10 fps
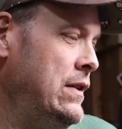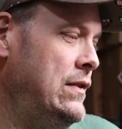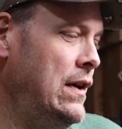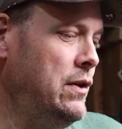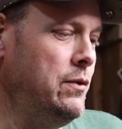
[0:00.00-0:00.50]

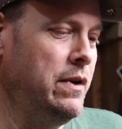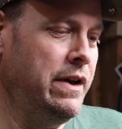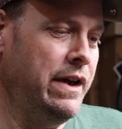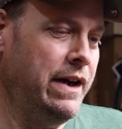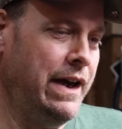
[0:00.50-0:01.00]
So,
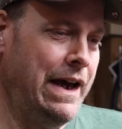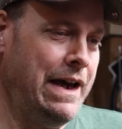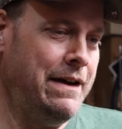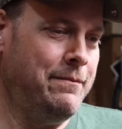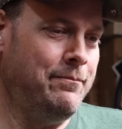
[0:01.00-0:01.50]

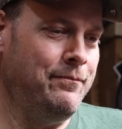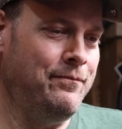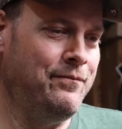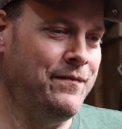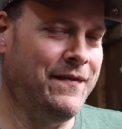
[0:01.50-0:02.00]
I've
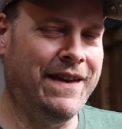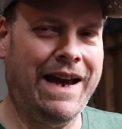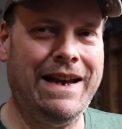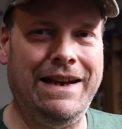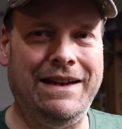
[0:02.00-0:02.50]
gotten